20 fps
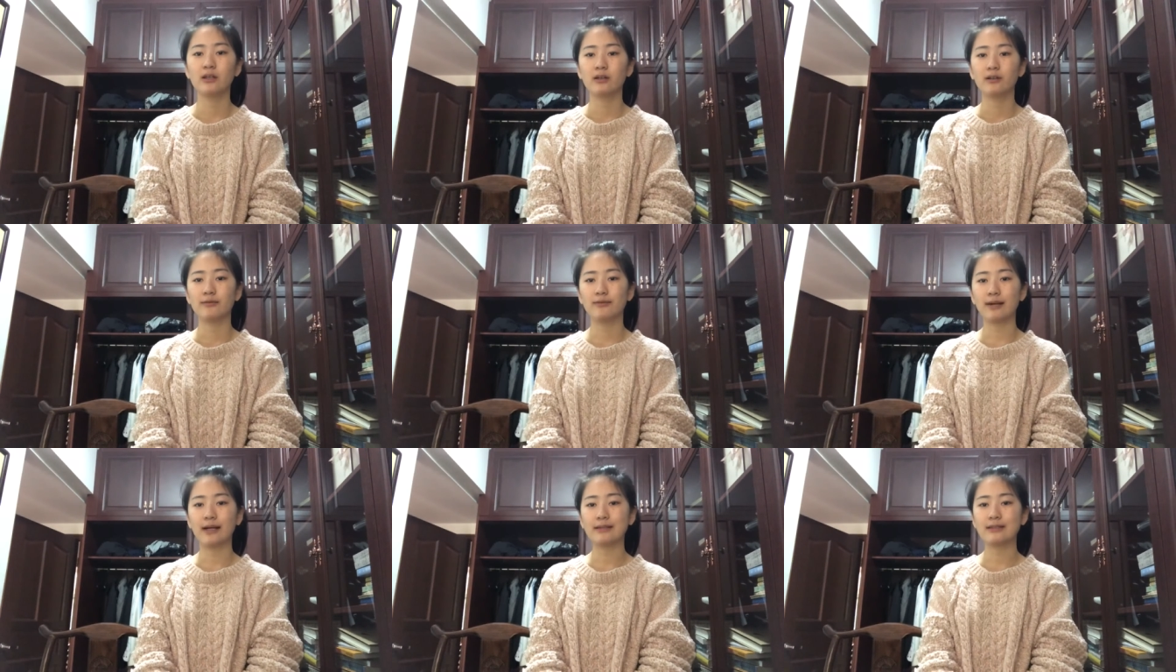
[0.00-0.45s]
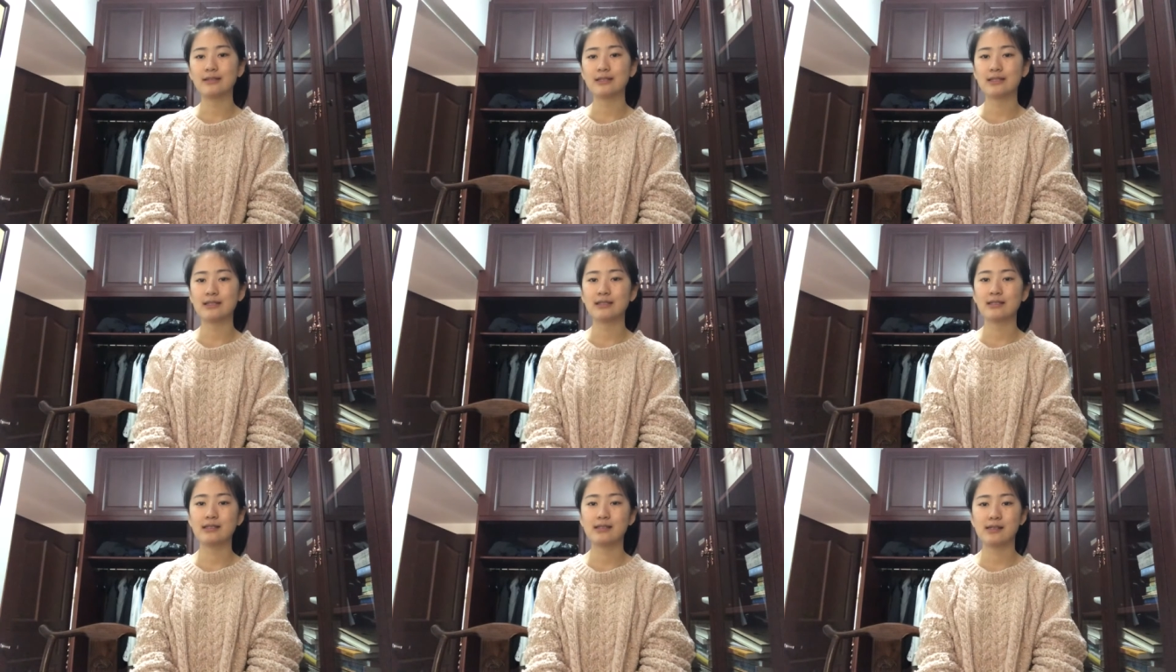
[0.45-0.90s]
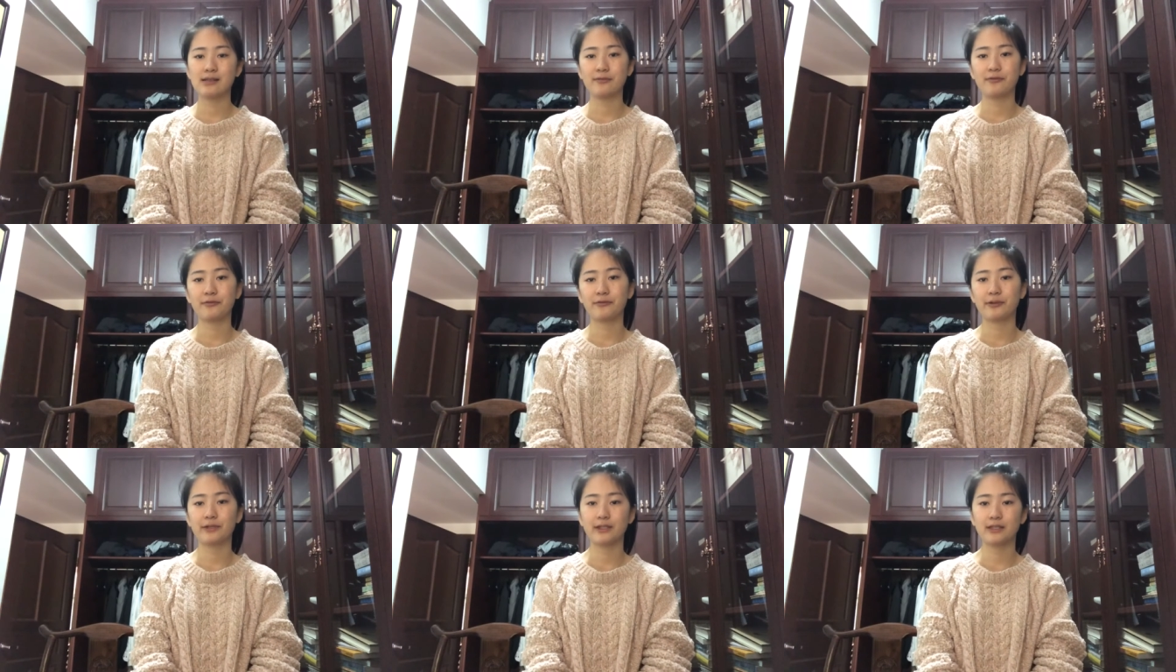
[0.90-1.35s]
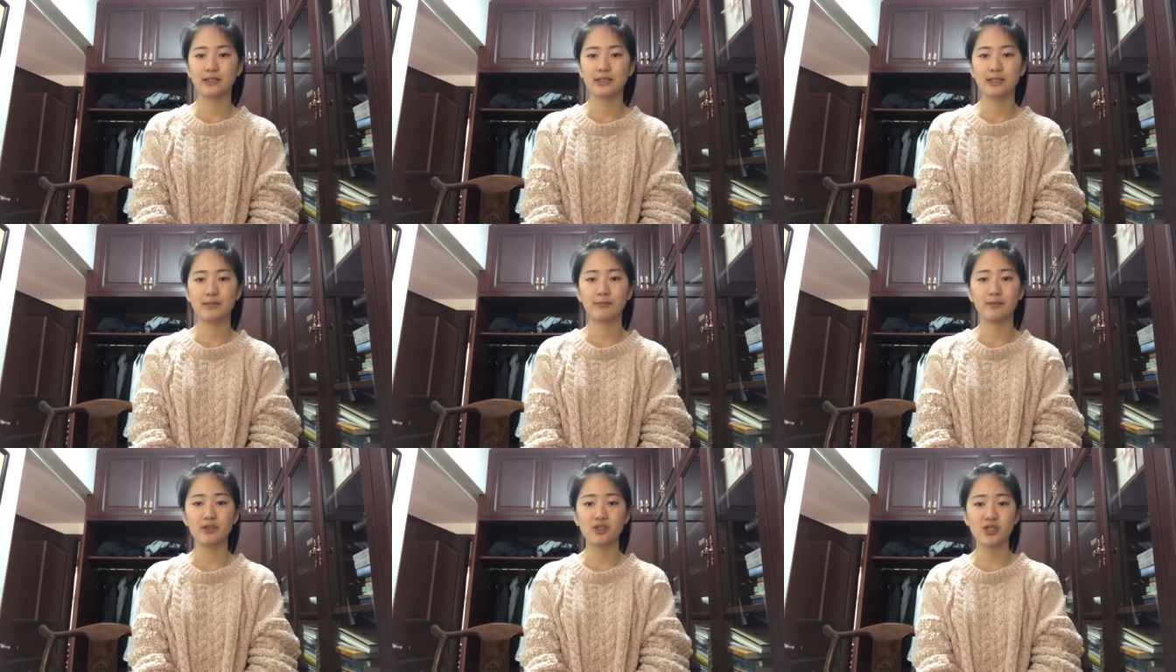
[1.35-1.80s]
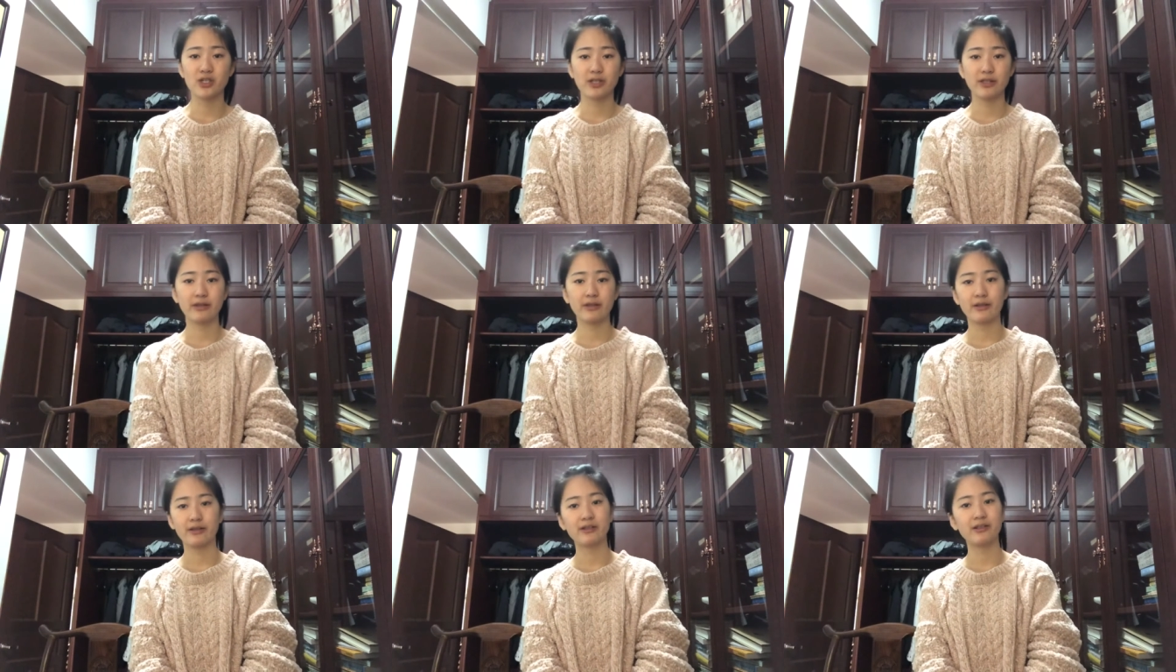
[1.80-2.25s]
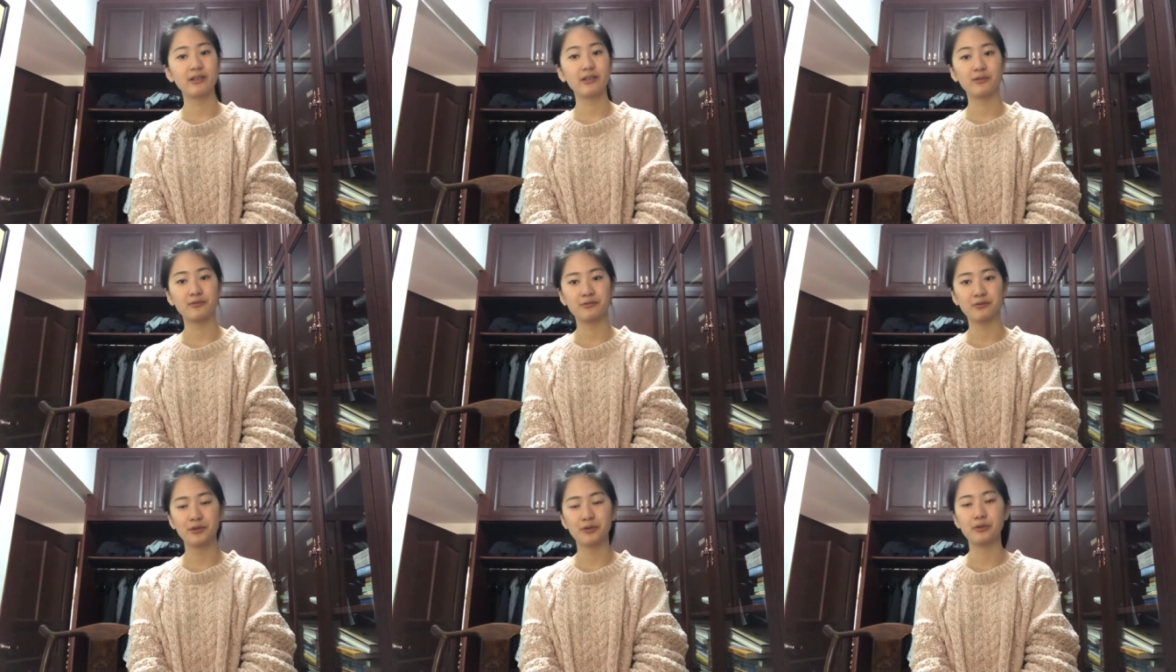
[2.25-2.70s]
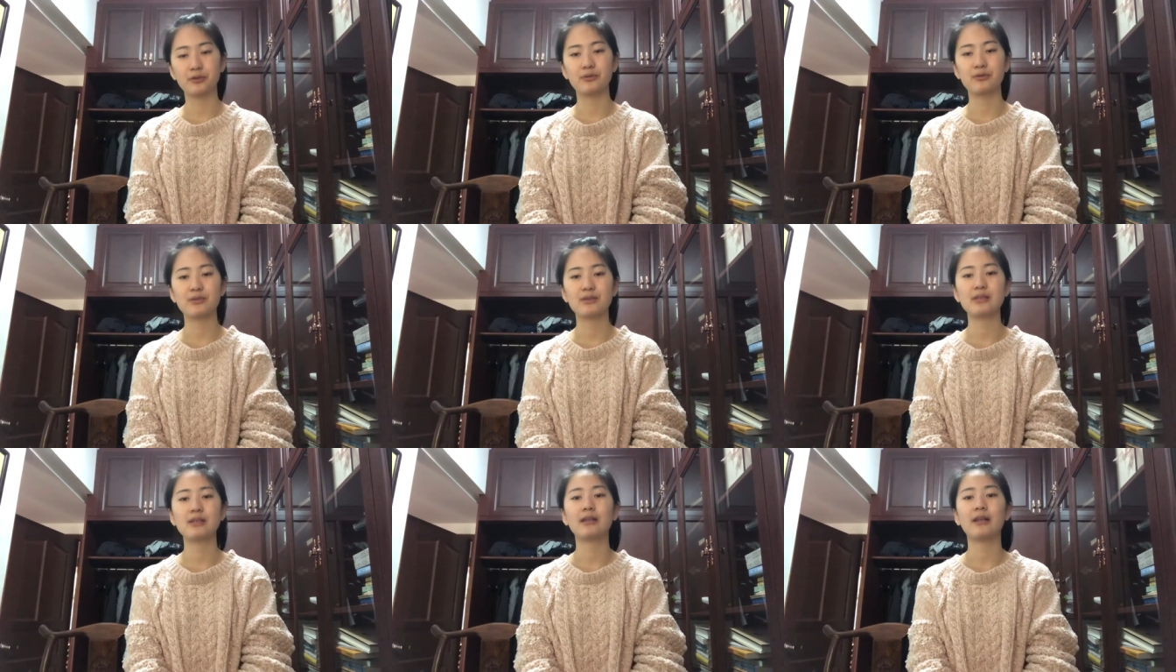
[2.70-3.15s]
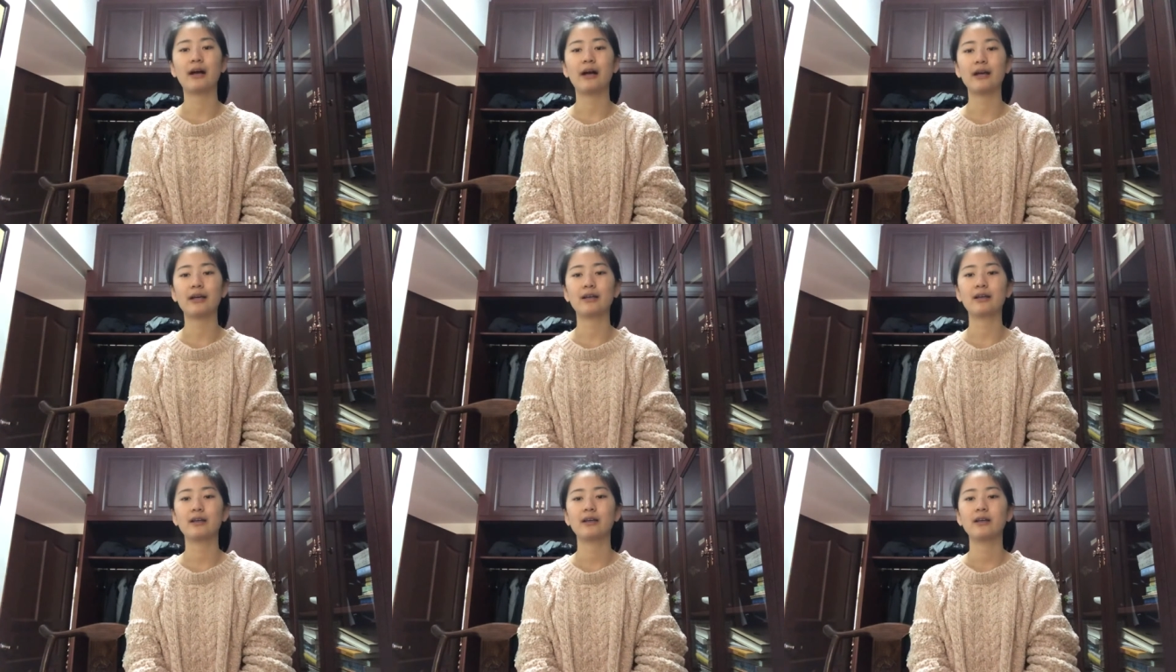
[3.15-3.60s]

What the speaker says: finding different machine learning rules. Like